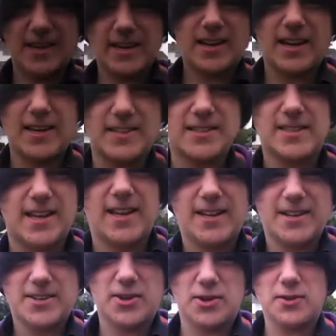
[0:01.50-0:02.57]
Hey guys,
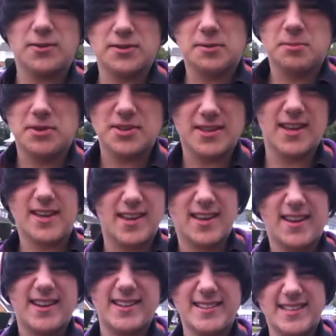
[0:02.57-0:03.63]
Kurt Loves His Music
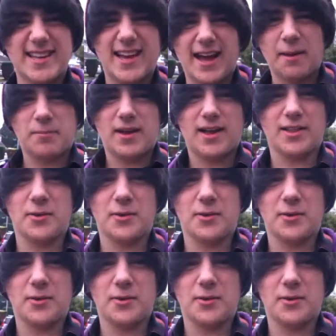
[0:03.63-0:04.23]
here, and happy